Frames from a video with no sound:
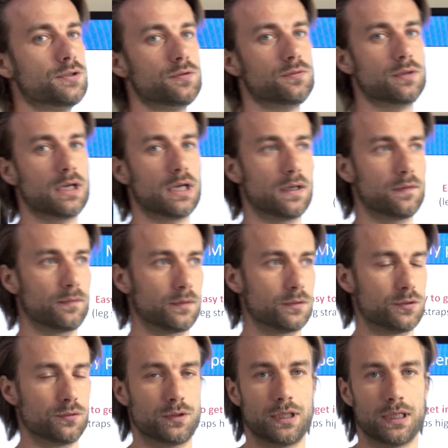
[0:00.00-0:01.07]

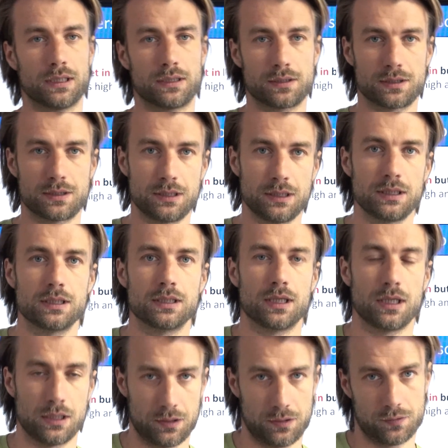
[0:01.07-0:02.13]
to get
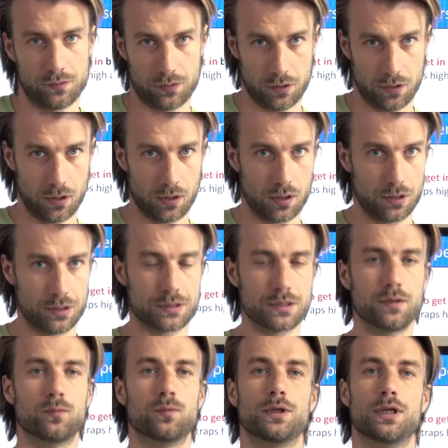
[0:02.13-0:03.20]
seated into the harness
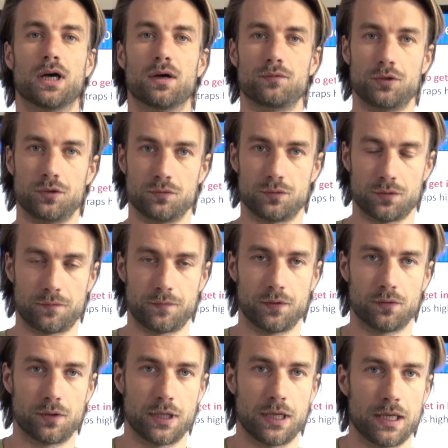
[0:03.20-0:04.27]
without the use of
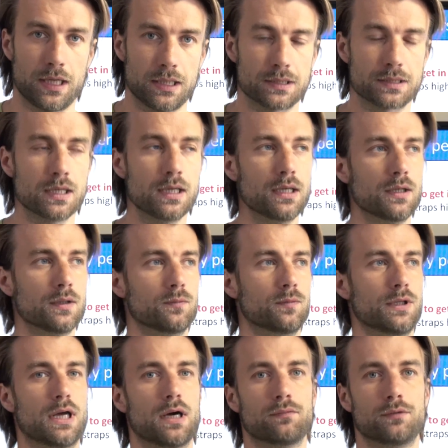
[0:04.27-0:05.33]
your hands,
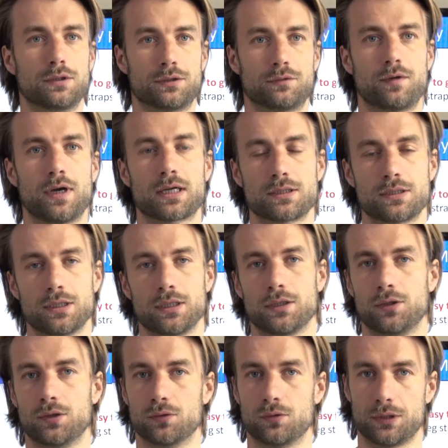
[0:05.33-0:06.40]
without distracting
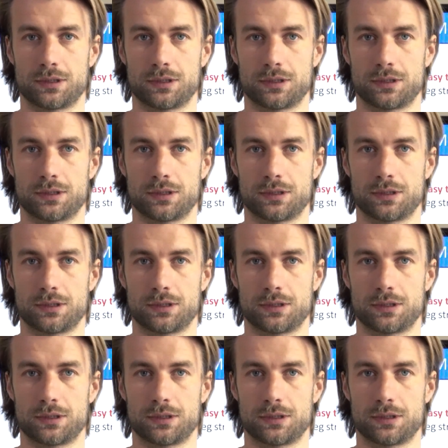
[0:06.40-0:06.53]
your